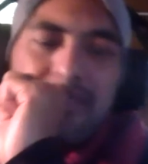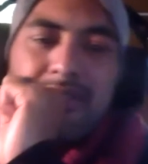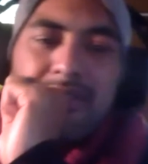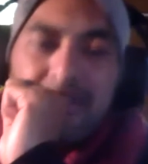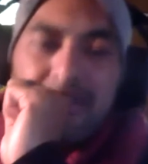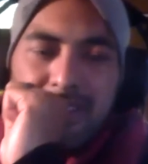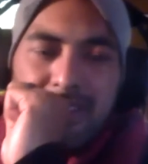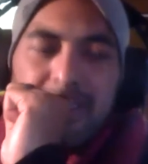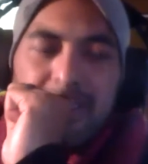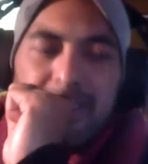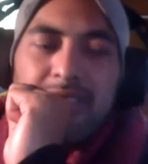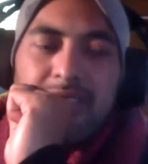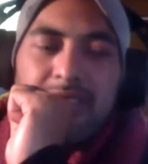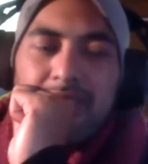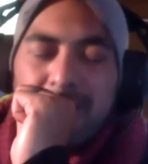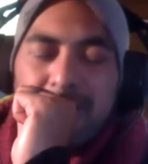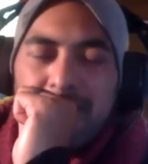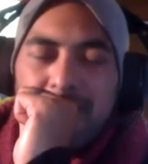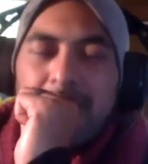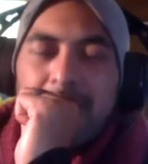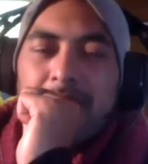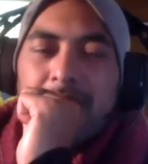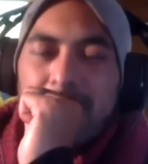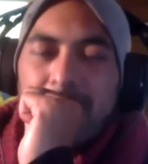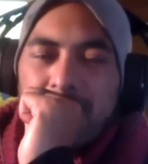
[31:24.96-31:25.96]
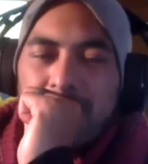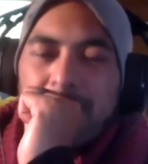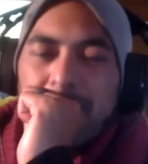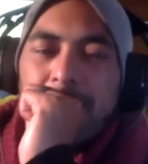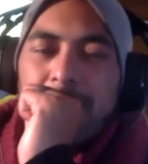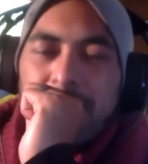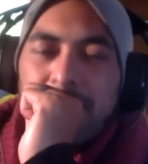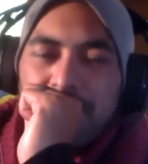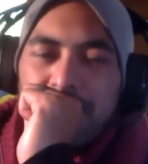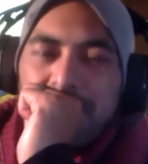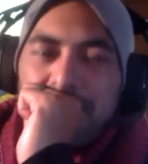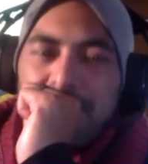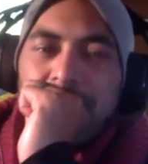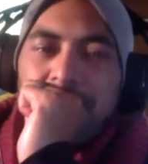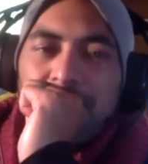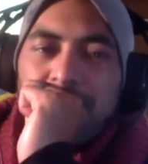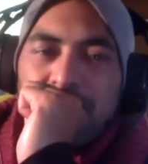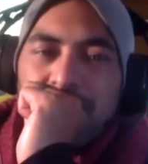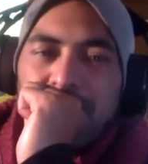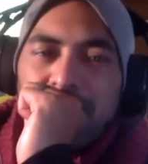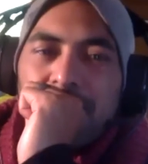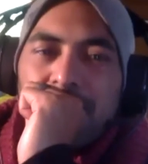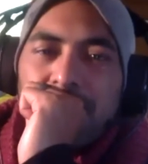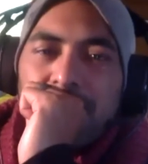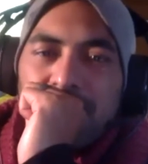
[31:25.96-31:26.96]
How can I not?
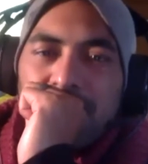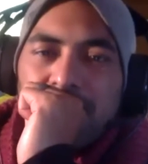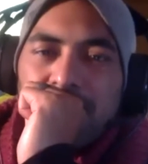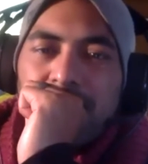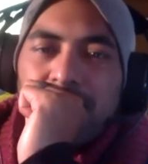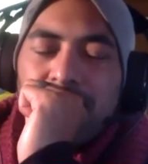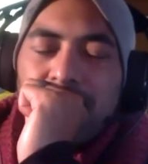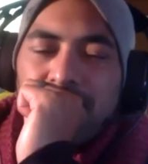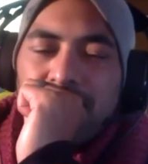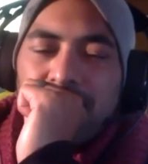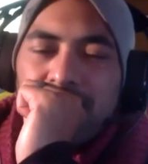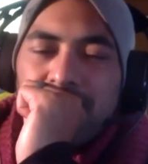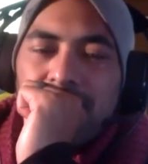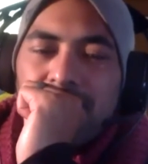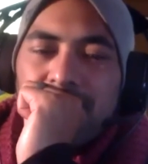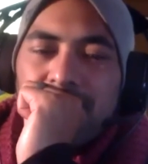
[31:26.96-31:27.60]
Kia ora.